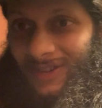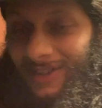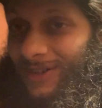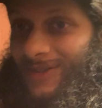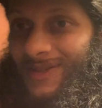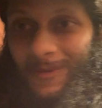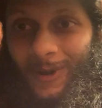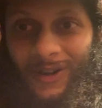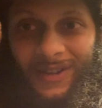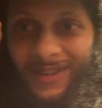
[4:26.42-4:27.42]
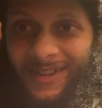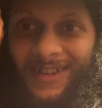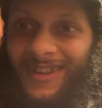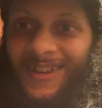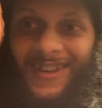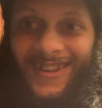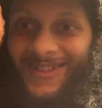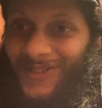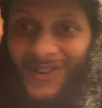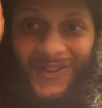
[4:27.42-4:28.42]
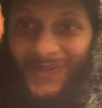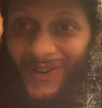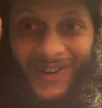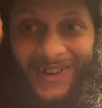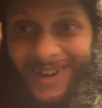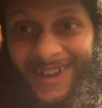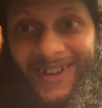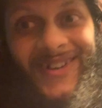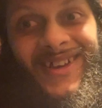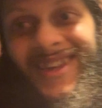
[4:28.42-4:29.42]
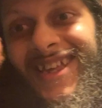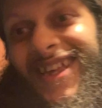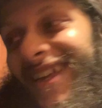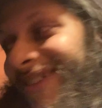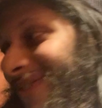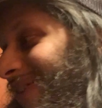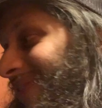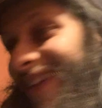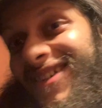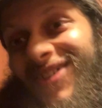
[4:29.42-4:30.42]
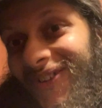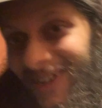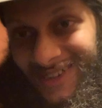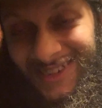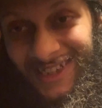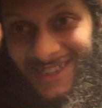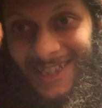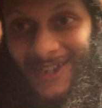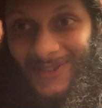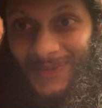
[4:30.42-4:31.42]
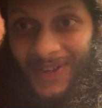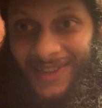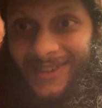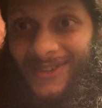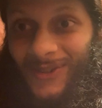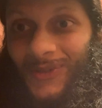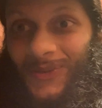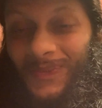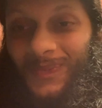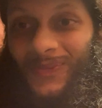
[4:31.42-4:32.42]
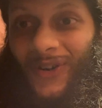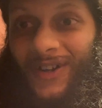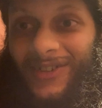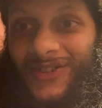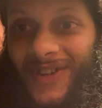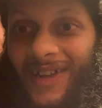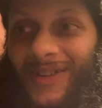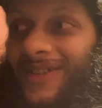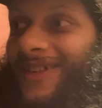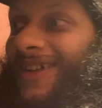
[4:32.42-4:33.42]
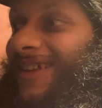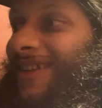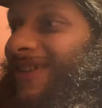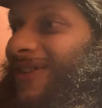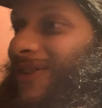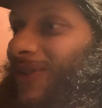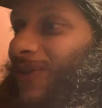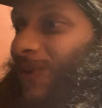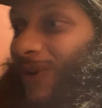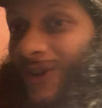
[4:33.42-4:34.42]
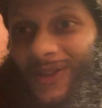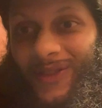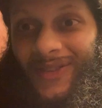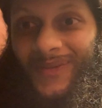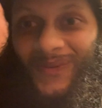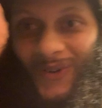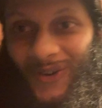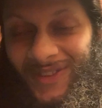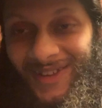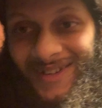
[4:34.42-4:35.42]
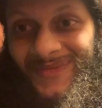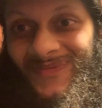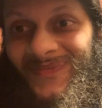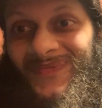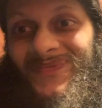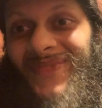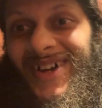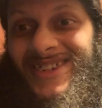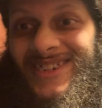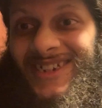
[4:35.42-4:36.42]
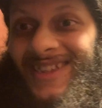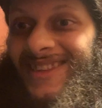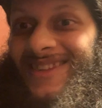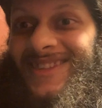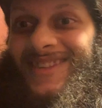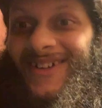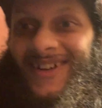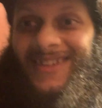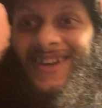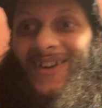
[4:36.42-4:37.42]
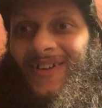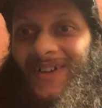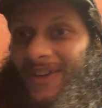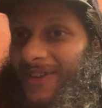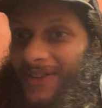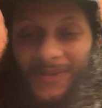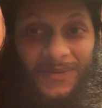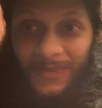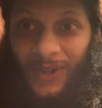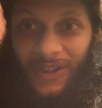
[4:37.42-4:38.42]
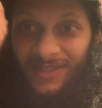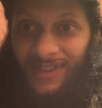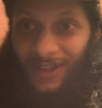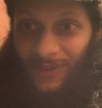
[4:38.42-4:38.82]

years apparently to like figure it out. Maybe that's how long it's gonna take to make this YouTube fucking channel worth more than my shit right now. Because like